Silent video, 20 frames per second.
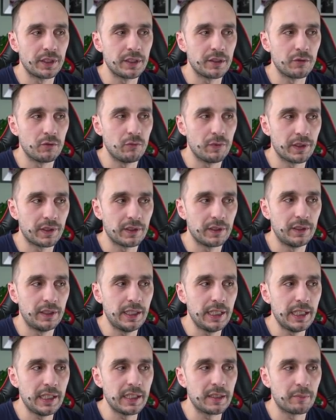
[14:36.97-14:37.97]
you with
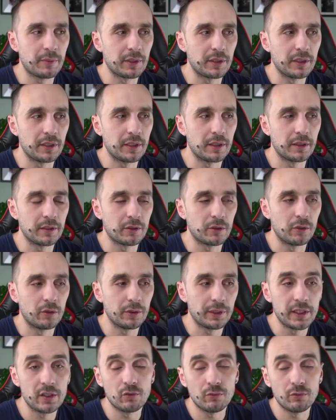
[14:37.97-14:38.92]
these particular tokens,